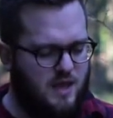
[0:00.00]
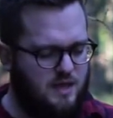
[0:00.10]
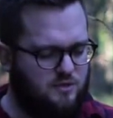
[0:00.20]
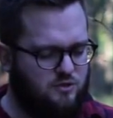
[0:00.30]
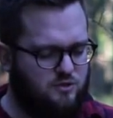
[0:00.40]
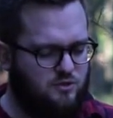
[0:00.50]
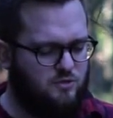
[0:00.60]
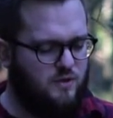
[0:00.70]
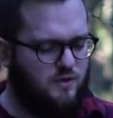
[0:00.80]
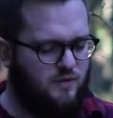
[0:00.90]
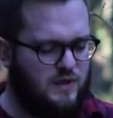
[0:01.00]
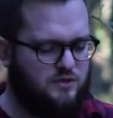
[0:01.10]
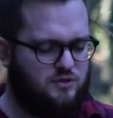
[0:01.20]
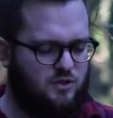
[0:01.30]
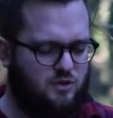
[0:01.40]
into
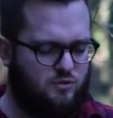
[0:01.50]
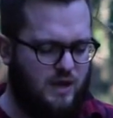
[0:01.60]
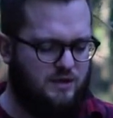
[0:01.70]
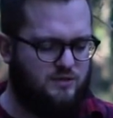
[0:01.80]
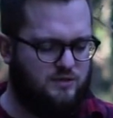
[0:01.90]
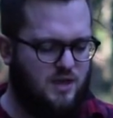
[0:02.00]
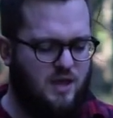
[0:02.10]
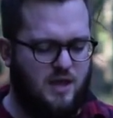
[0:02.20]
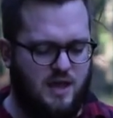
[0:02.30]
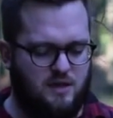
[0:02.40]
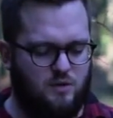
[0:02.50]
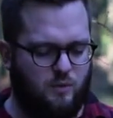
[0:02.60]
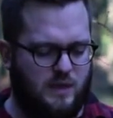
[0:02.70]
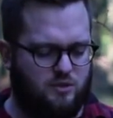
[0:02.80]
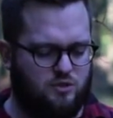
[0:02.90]
this grace
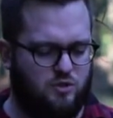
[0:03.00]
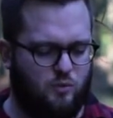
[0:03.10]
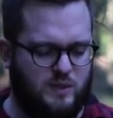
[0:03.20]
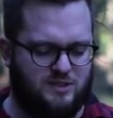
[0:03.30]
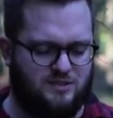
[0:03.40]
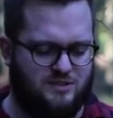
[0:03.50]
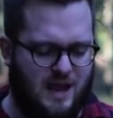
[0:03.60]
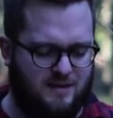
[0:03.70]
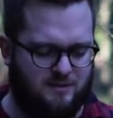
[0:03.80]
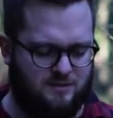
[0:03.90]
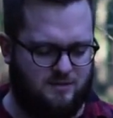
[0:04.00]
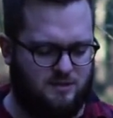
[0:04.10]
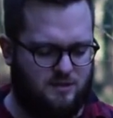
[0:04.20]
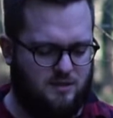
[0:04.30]
in which we stand,